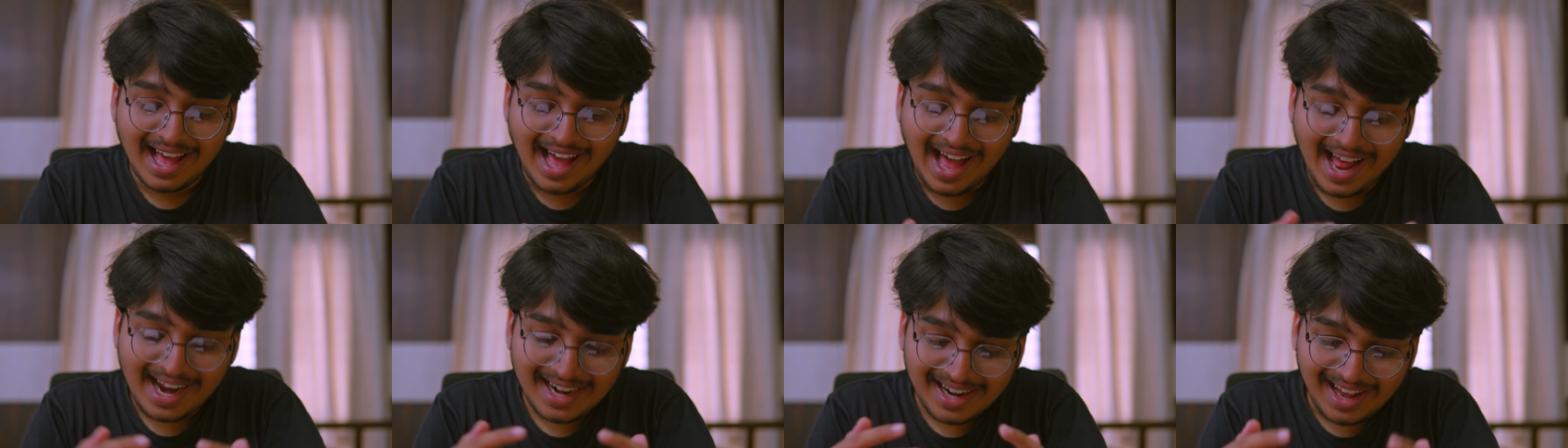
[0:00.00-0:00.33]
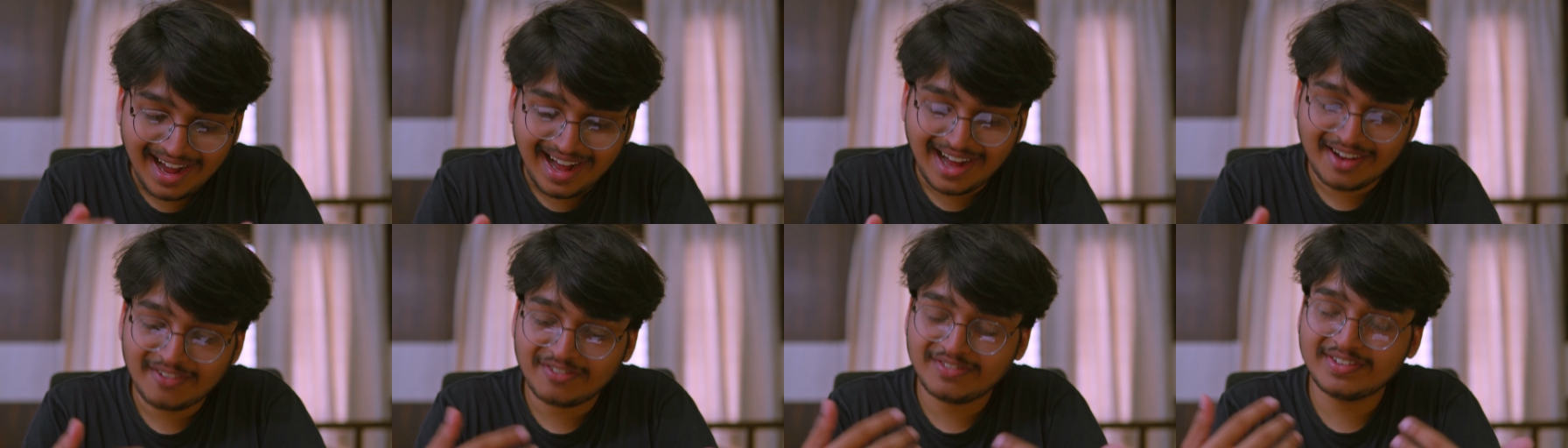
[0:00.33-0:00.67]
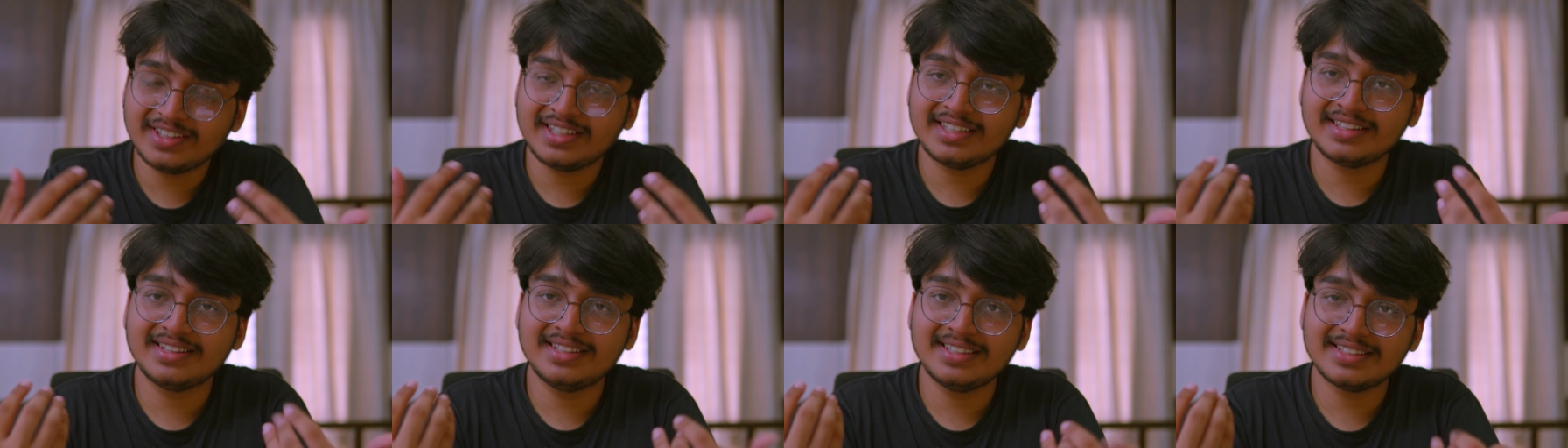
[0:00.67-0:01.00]
And
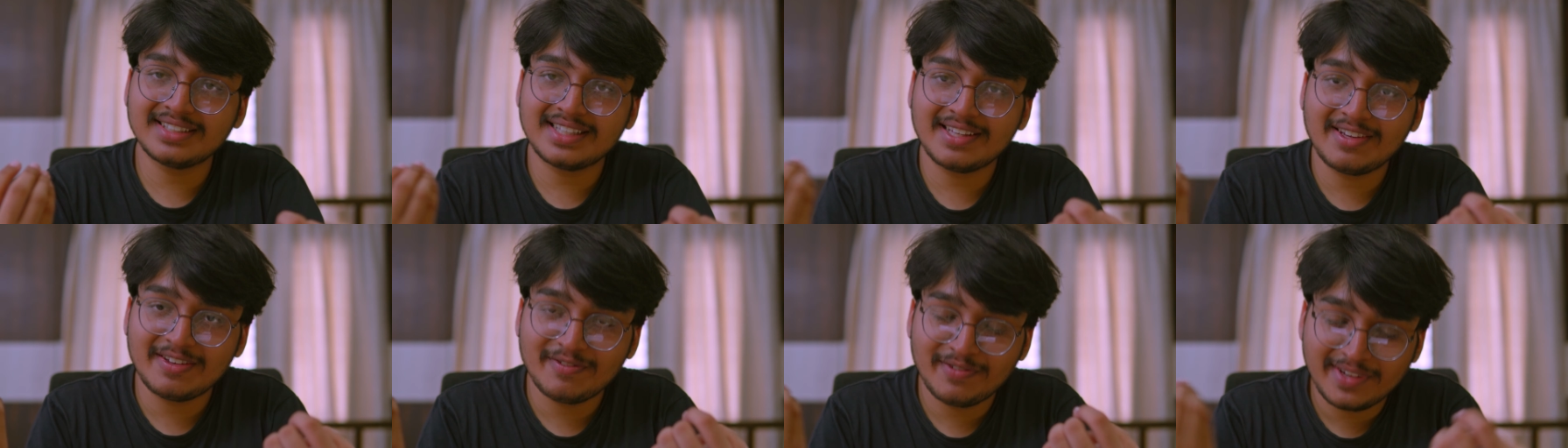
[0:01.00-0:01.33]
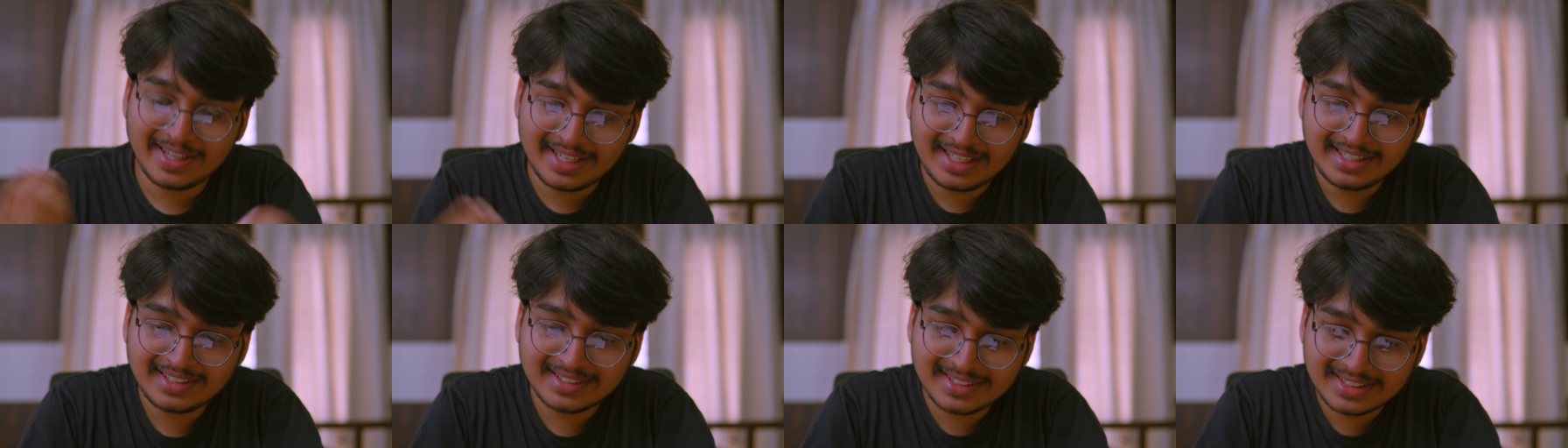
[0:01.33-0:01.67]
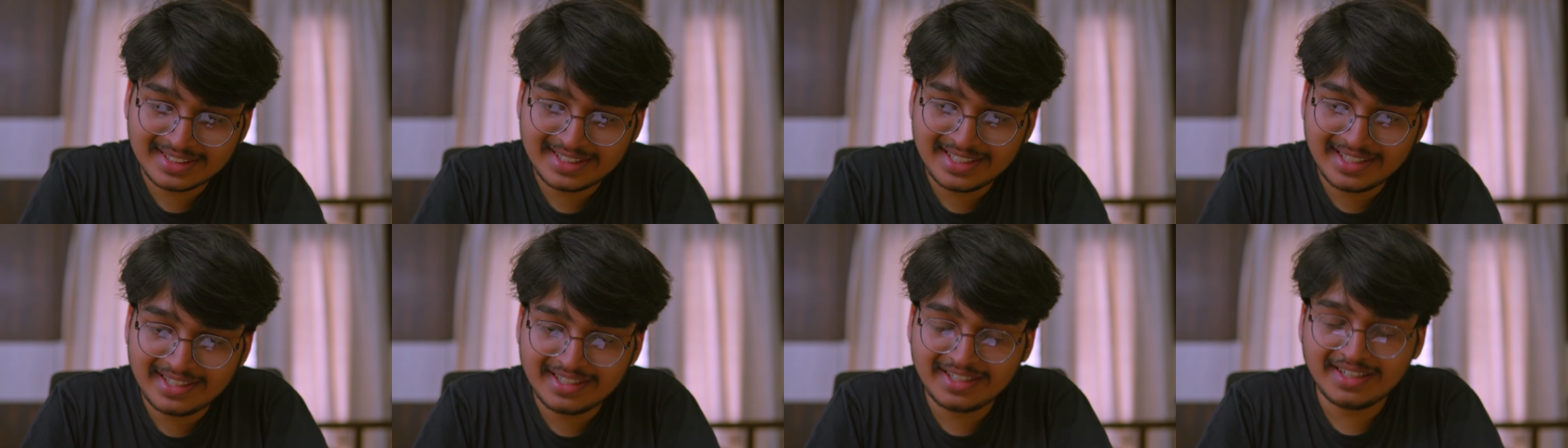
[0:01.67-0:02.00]
after this very
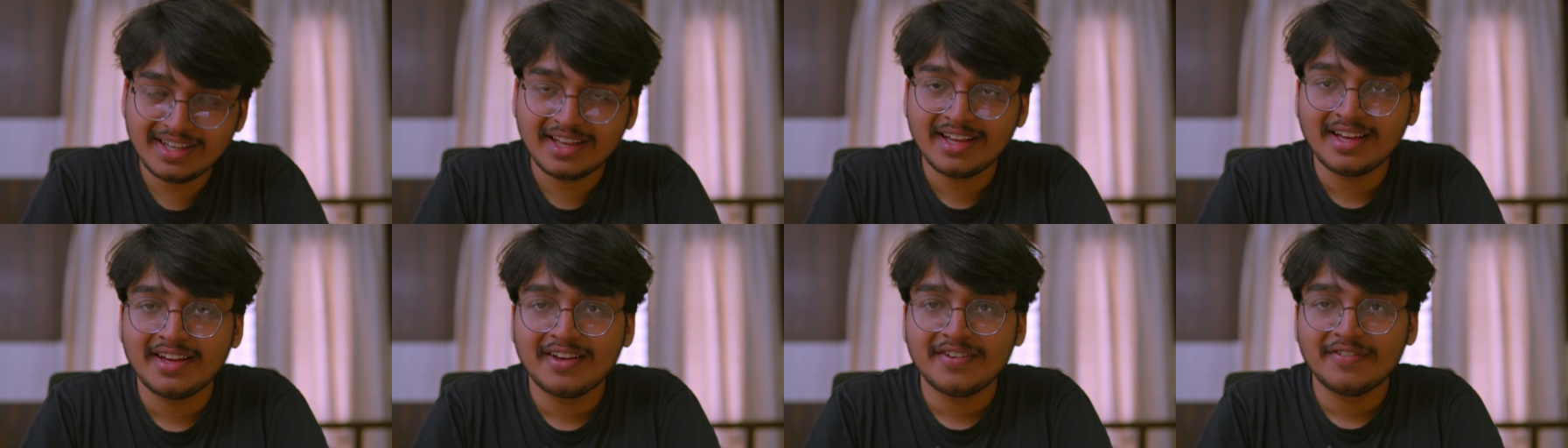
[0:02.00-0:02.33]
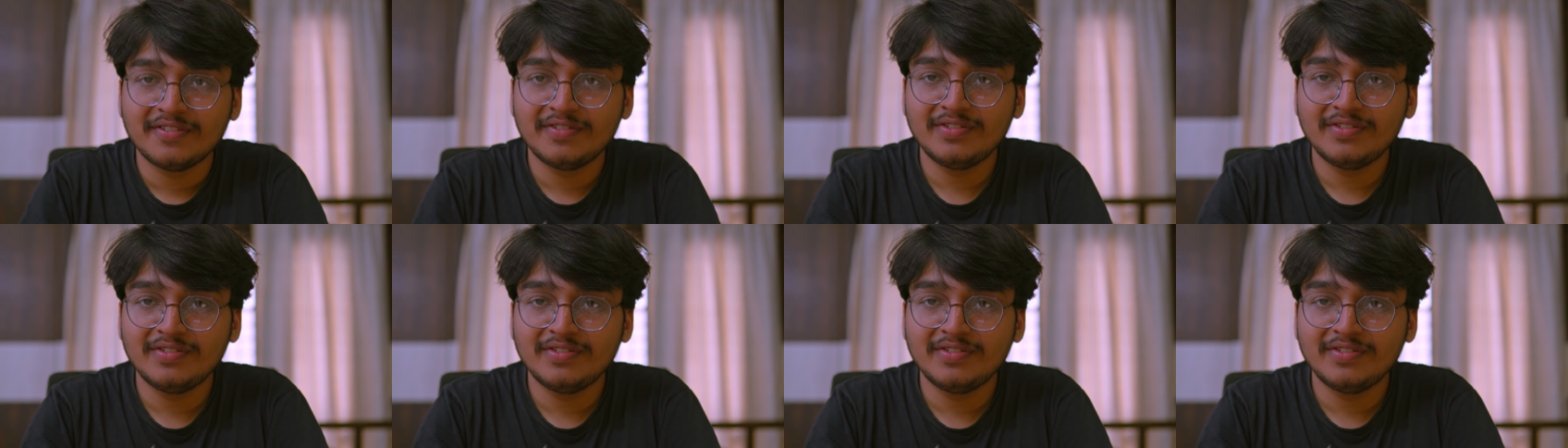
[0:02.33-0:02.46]
scene,